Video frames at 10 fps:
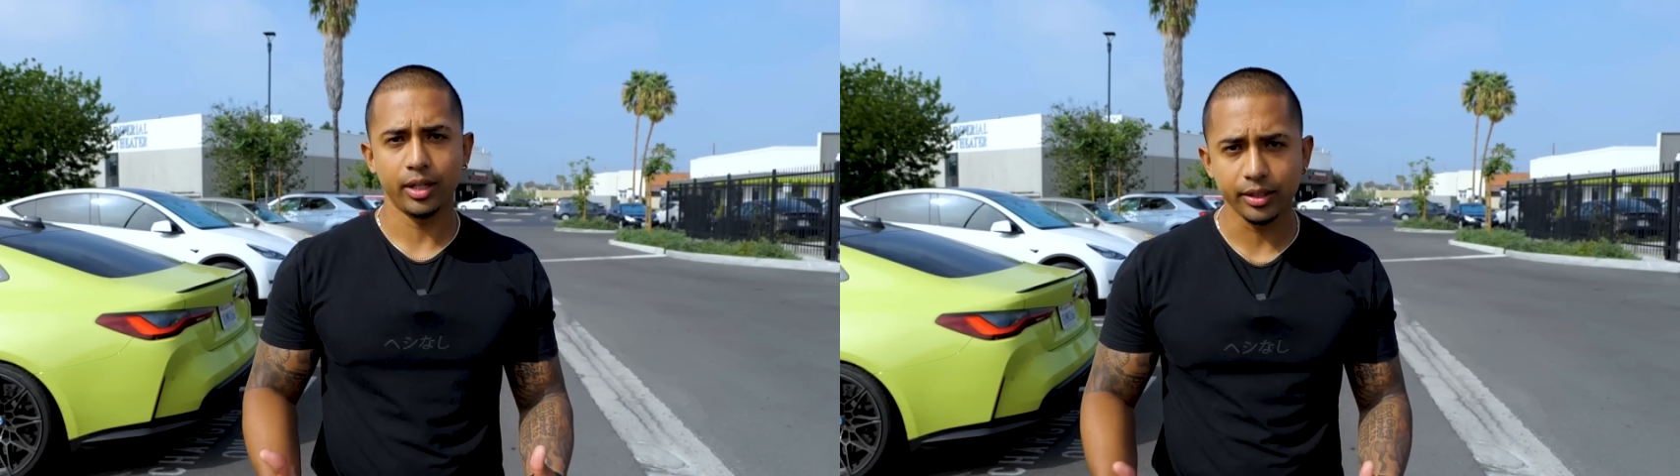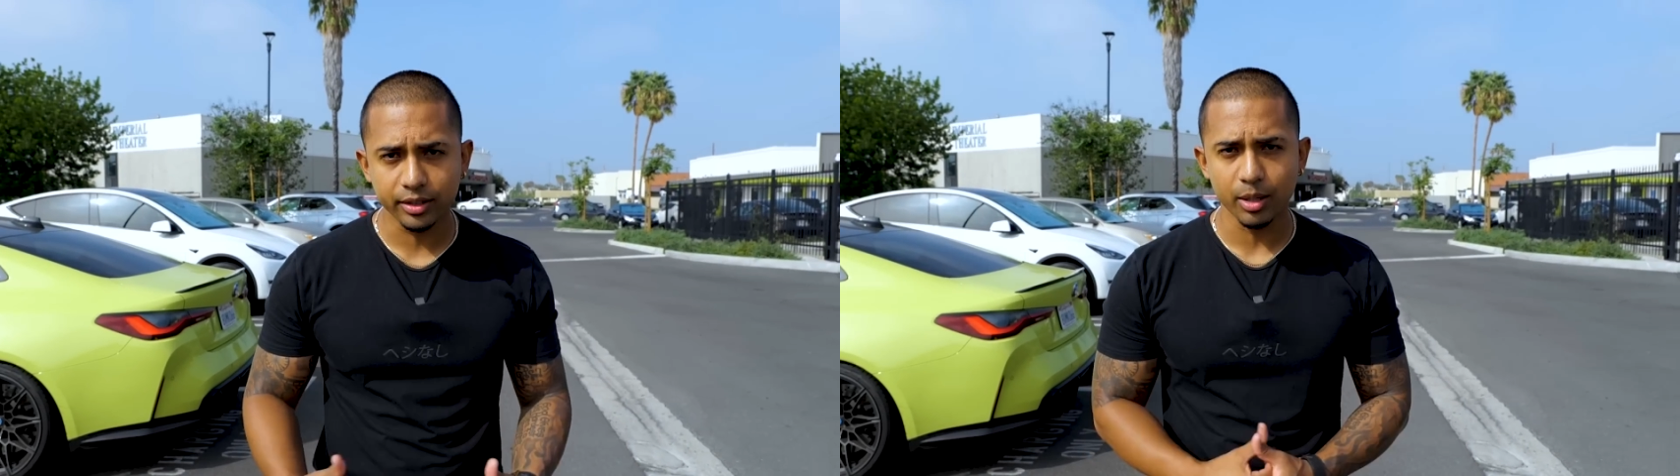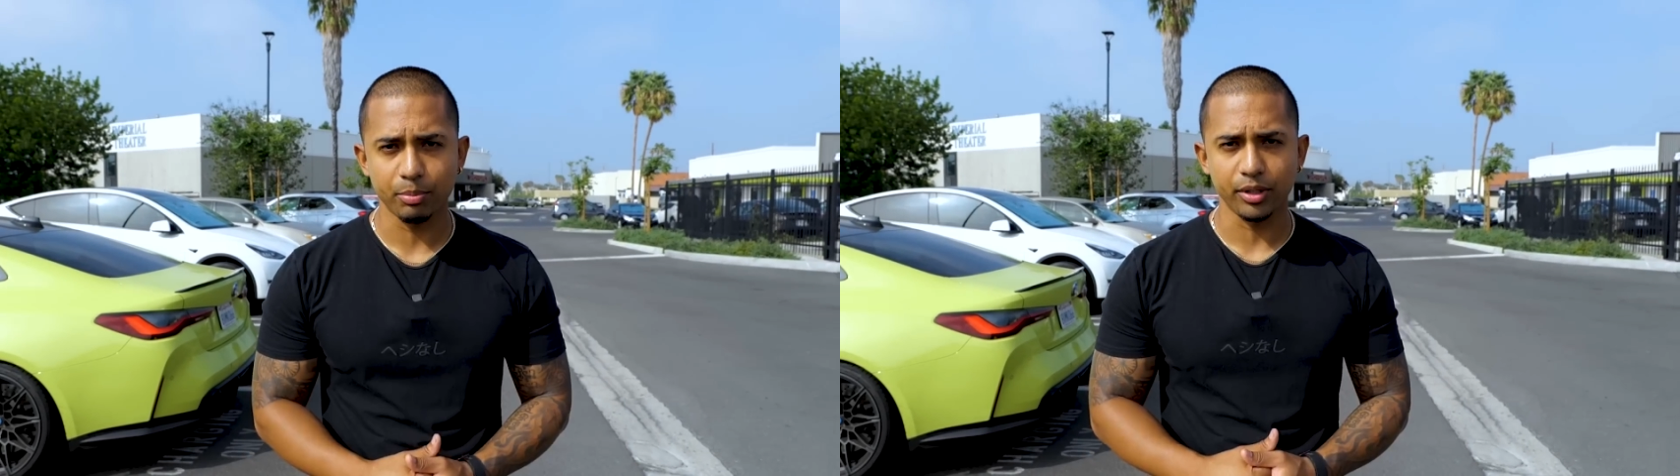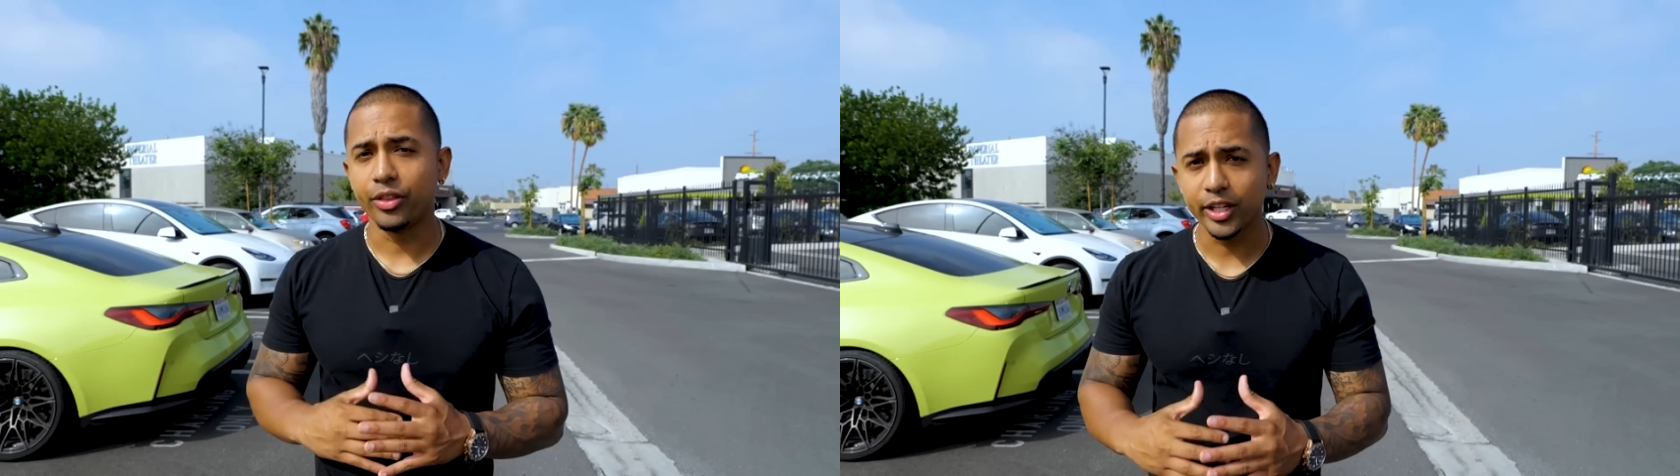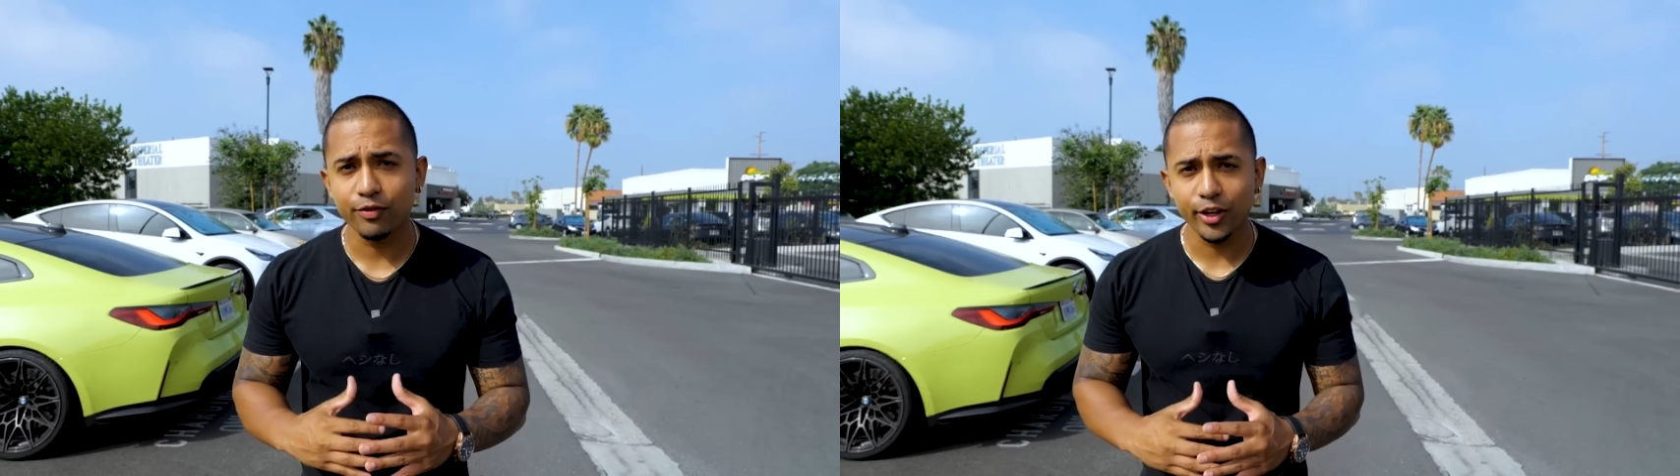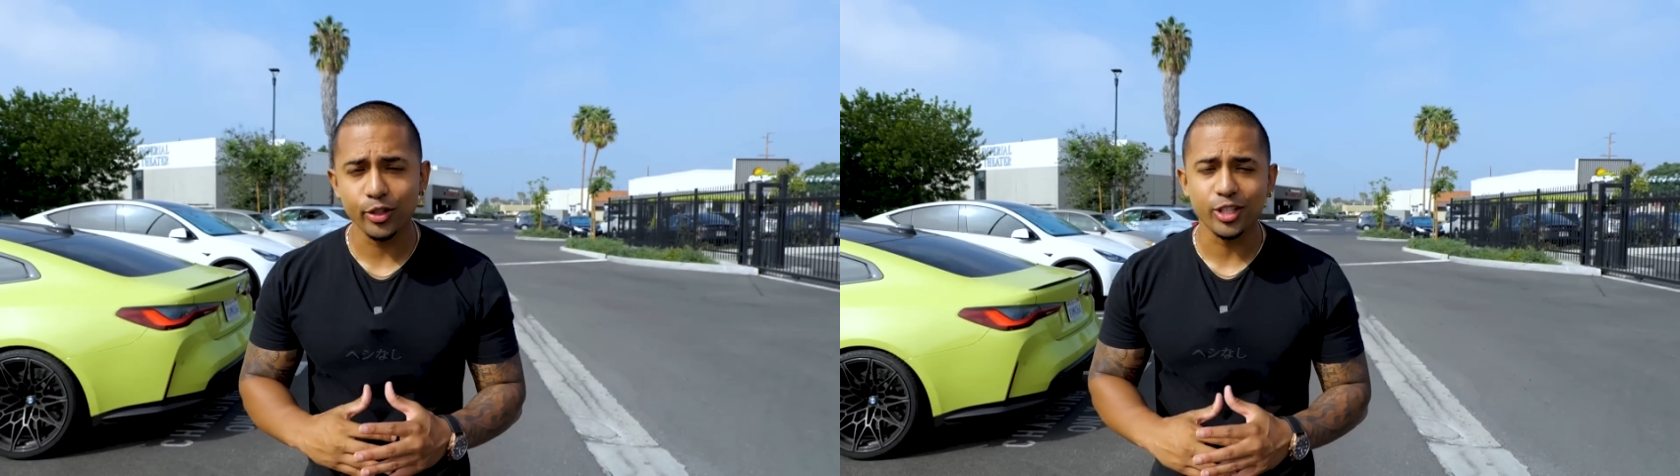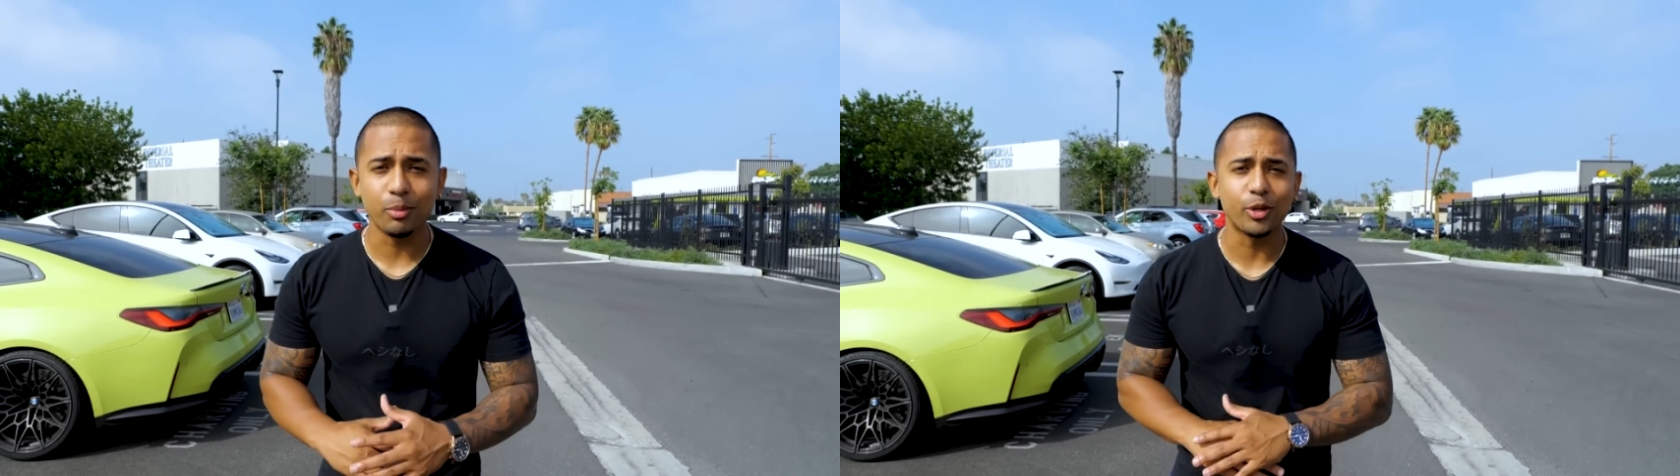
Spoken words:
his company. This video is gonna